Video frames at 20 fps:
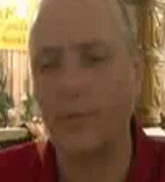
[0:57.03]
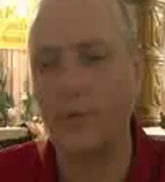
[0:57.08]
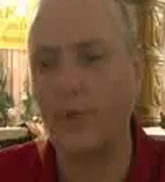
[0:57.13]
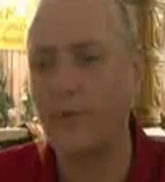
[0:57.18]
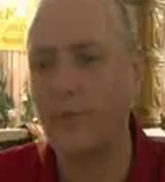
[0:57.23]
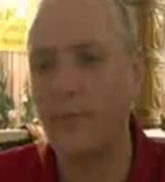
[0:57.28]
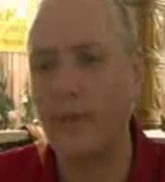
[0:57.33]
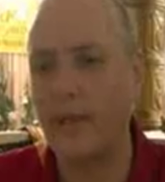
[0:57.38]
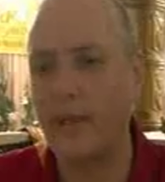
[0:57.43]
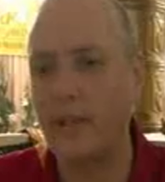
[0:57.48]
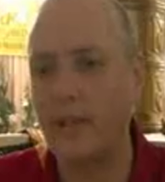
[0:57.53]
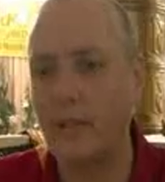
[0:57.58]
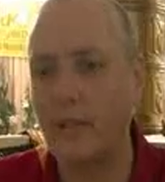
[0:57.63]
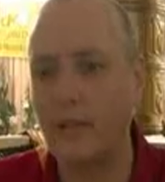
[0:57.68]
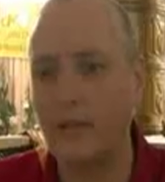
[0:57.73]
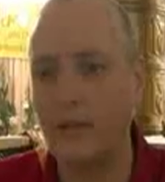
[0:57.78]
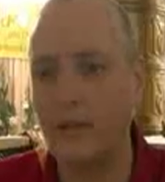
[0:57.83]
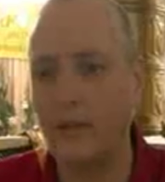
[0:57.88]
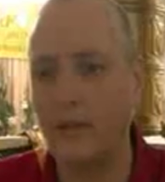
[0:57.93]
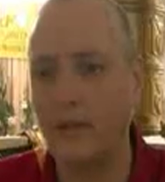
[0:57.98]
it was
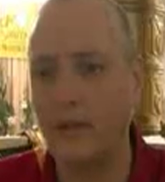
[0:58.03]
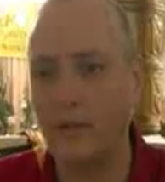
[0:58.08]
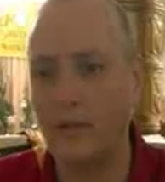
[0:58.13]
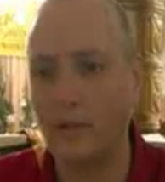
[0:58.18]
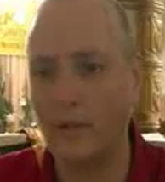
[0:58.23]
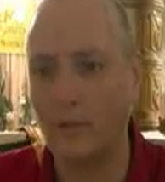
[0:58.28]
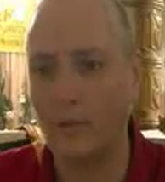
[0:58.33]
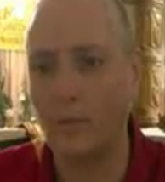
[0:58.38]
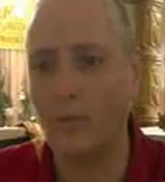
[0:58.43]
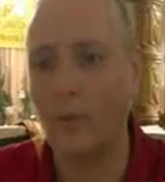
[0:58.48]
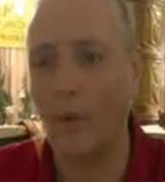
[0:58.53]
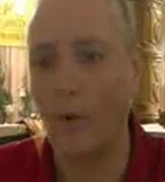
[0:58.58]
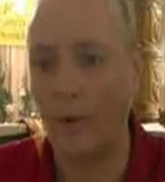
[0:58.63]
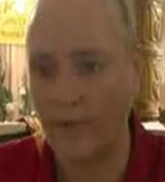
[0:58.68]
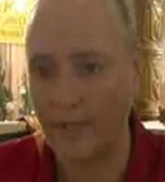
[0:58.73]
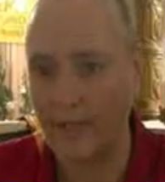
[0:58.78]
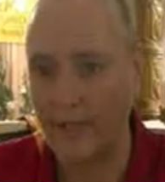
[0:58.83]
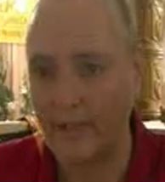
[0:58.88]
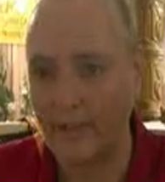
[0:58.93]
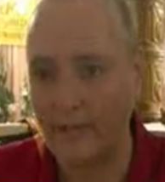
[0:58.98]
mainly
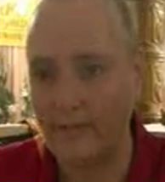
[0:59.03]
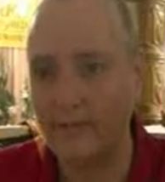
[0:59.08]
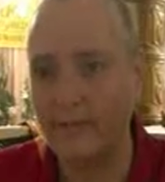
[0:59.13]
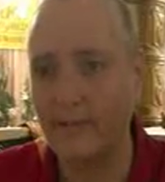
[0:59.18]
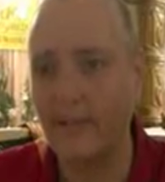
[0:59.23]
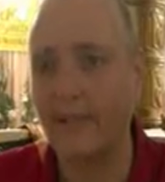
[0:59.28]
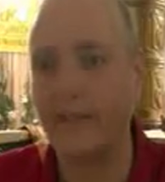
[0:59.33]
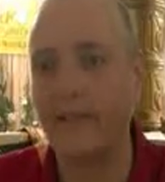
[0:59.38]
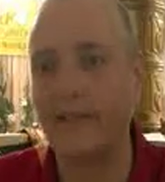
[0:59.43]
working